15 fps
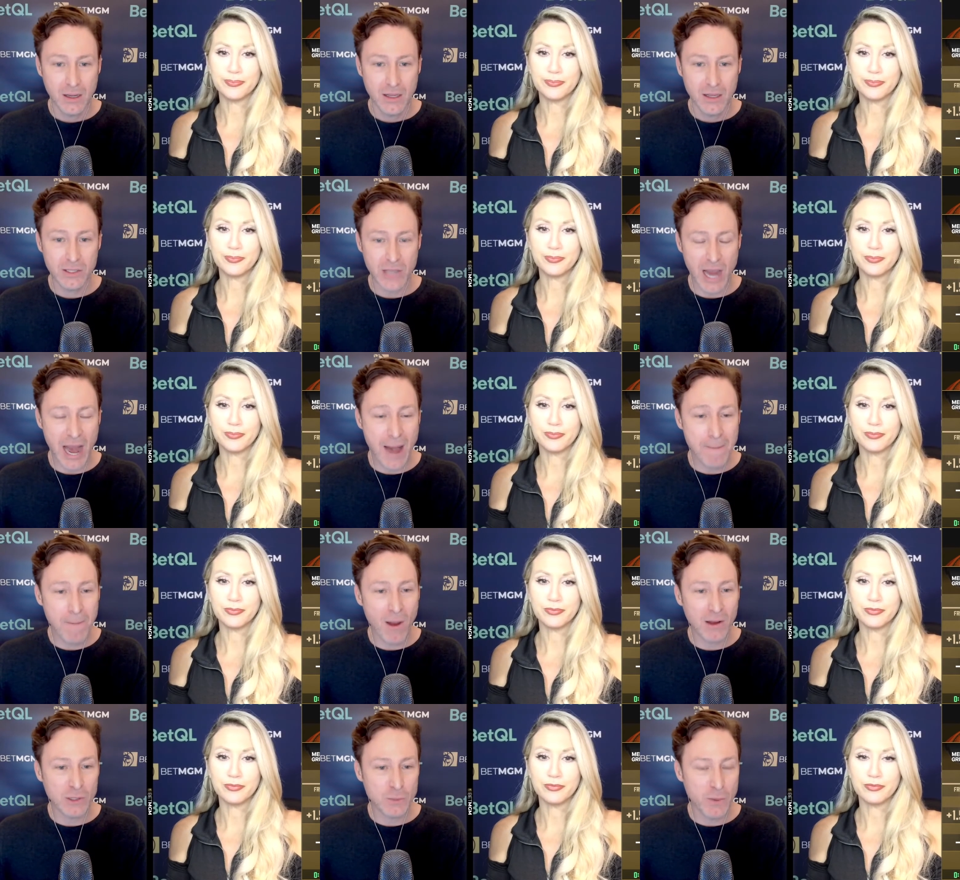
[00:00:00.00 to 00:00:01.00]
Speaker 1: This eight
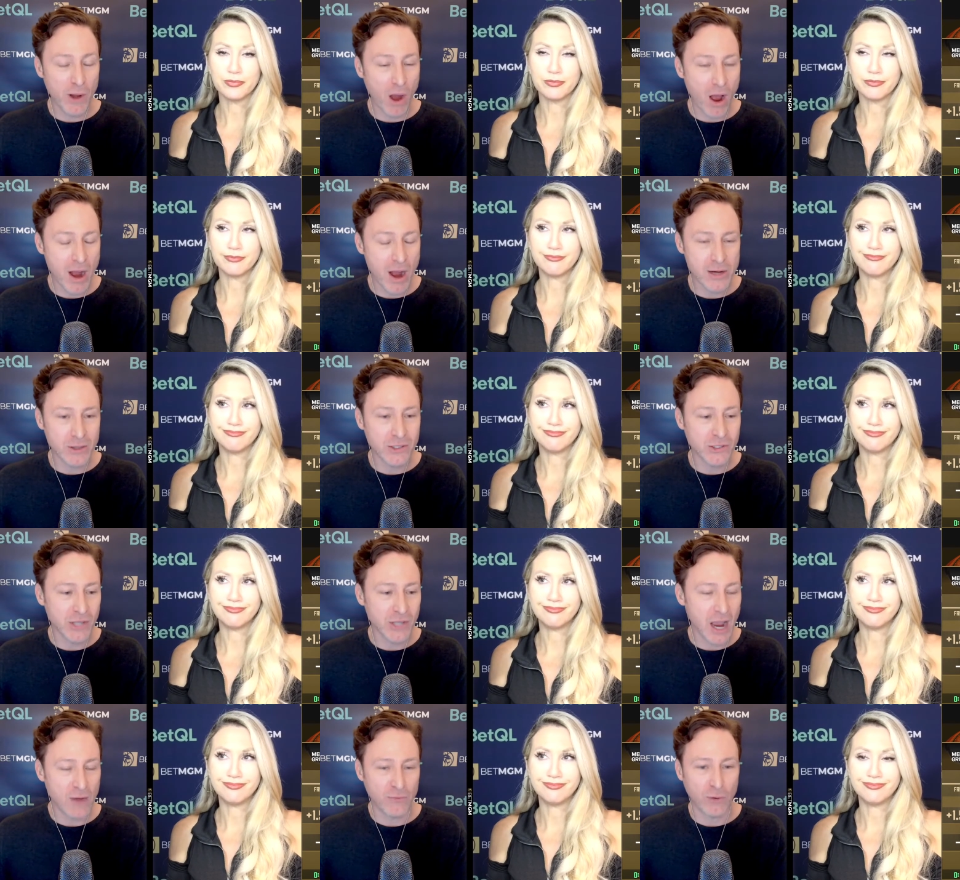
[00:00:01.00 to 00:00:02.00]
ball has been on your
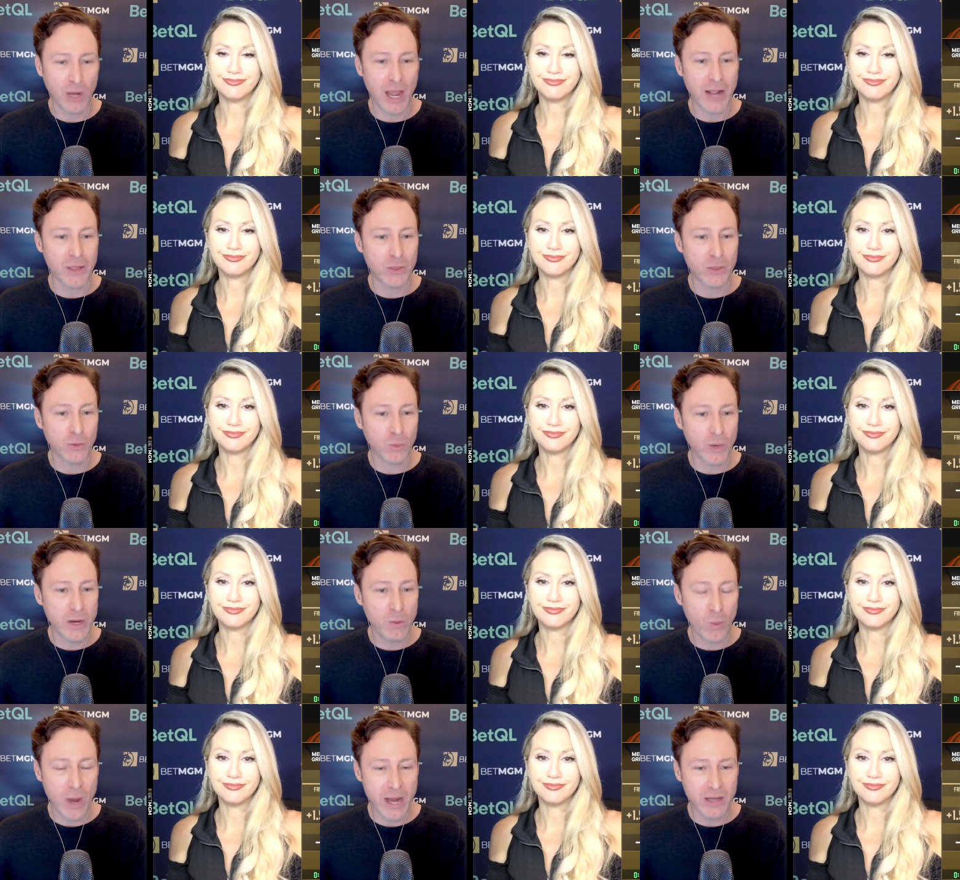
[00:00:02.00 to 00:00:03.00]
side for like three
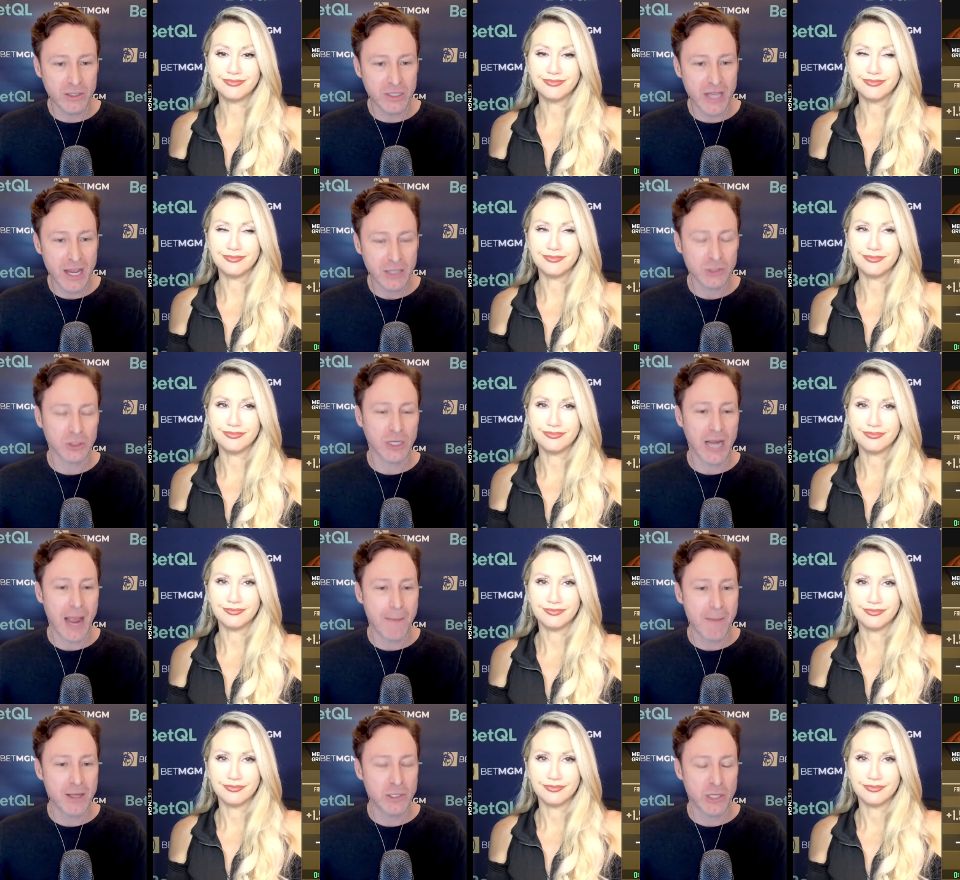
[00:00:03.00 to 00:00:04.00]
weeks. Yesterday, I
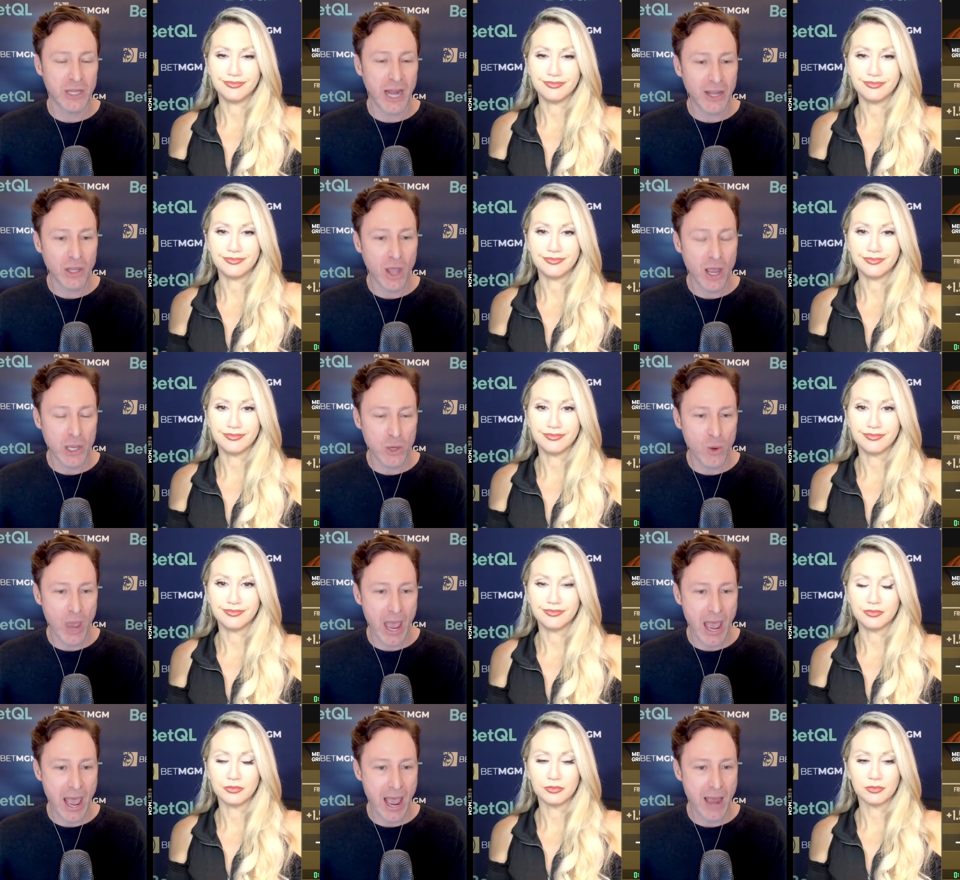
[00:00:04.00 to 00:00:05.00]
mentioned that I thought you
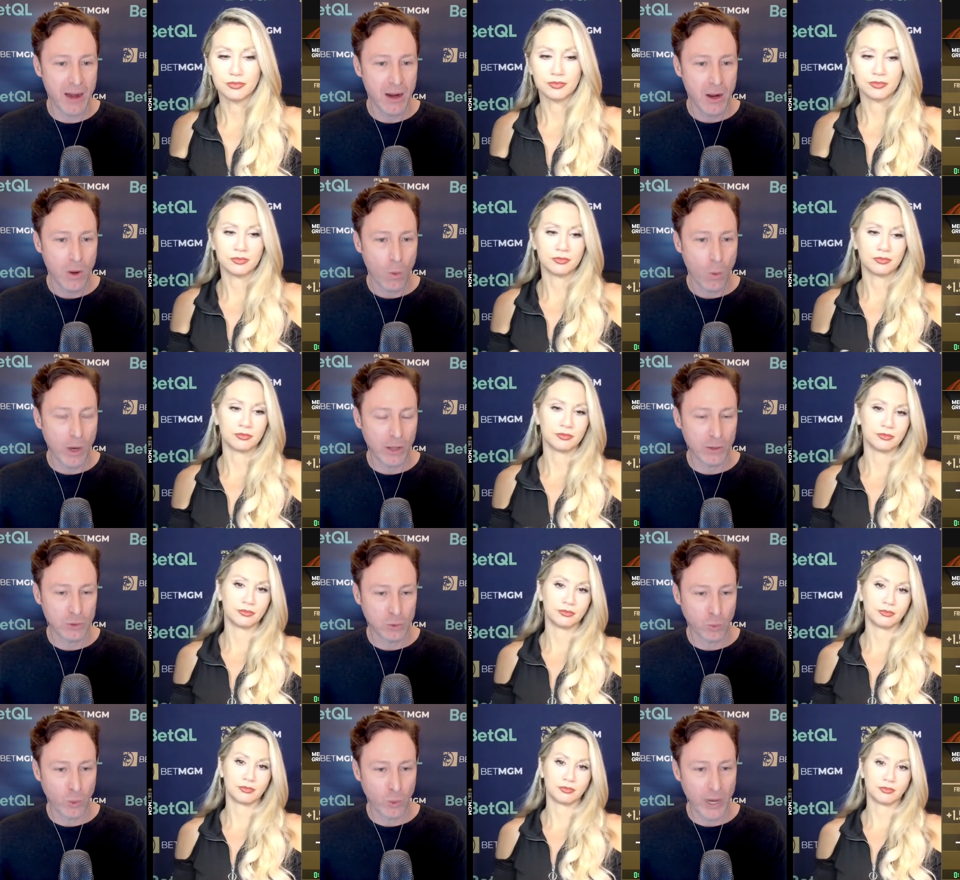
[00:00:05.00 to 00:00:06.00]
had one of
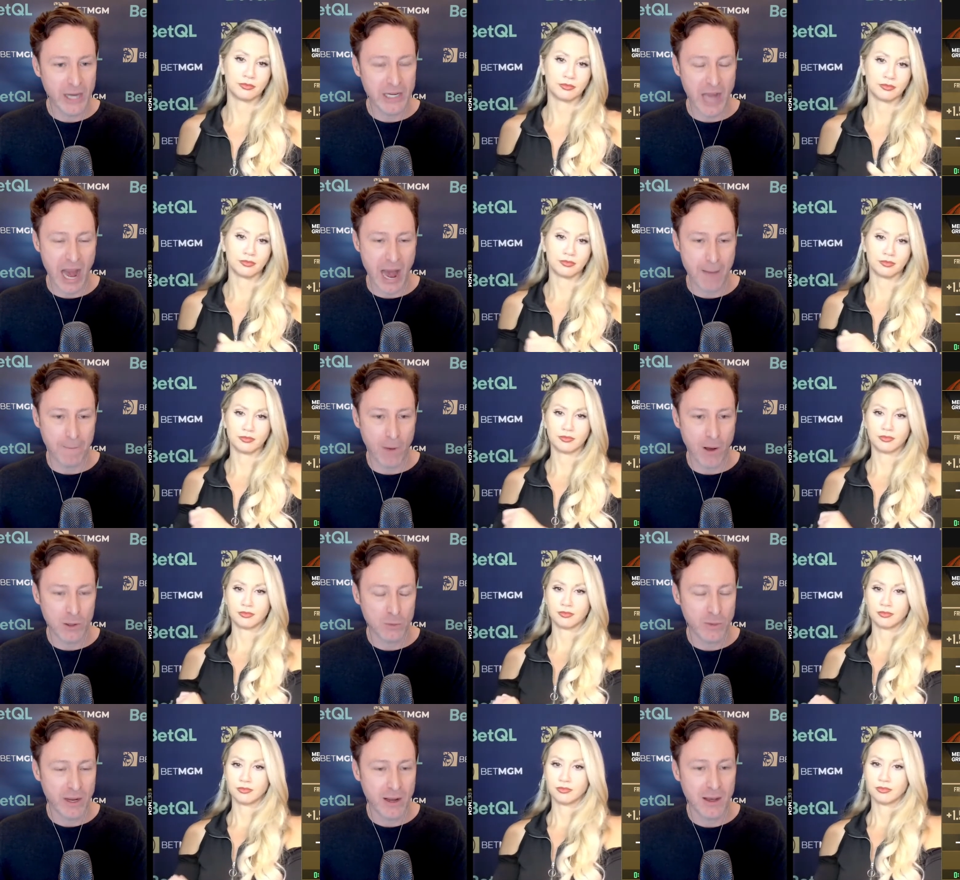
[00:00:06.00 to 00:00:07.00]
those rigged eight
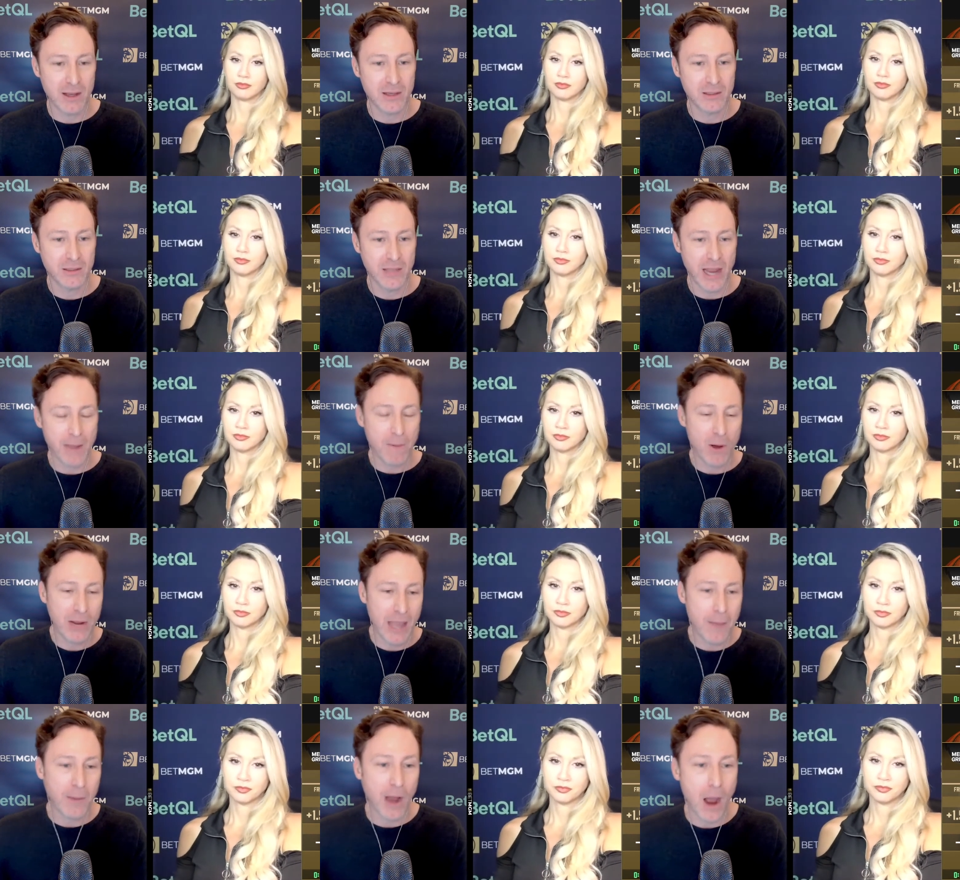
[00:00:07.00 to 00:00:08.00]
balls because the eight ball
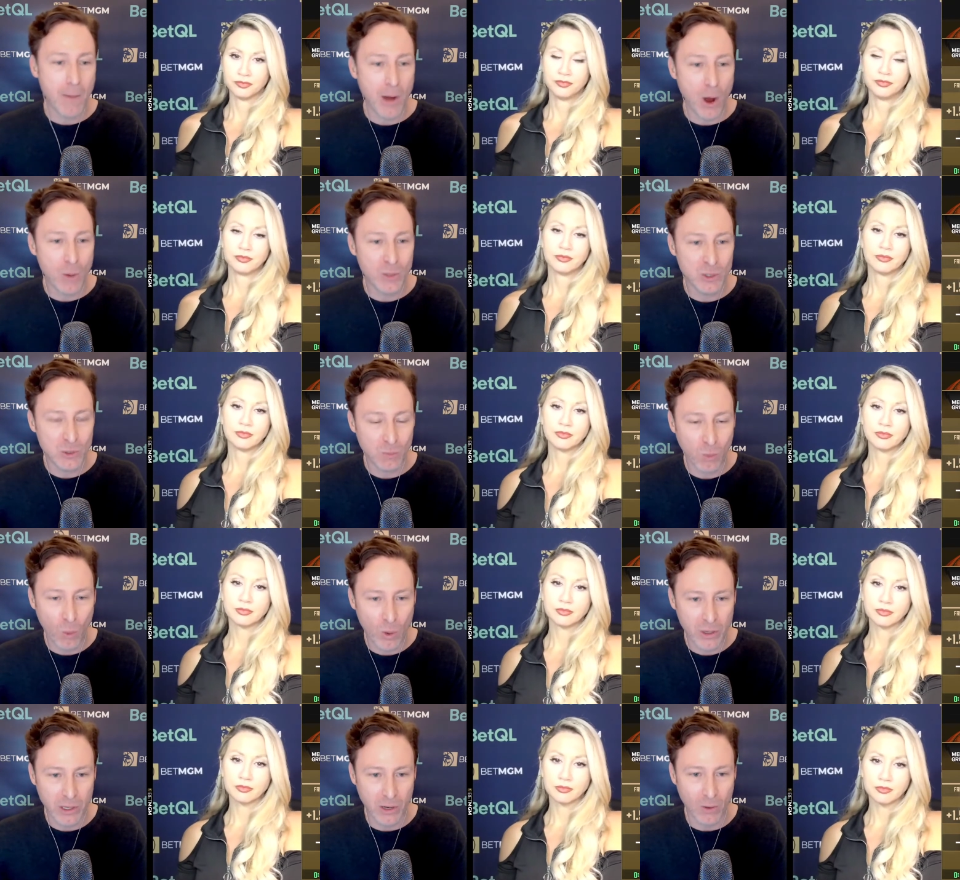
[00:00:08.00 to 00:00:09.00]
kept coming home and
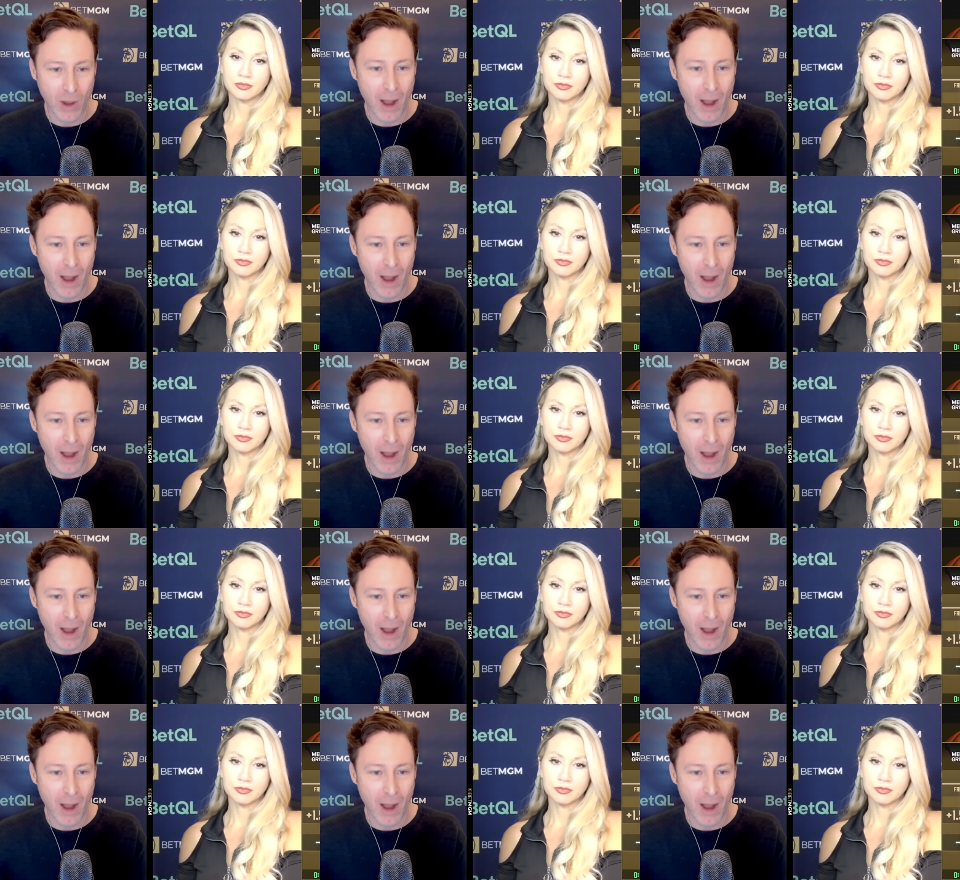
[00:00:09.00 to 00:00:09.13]
supporting you.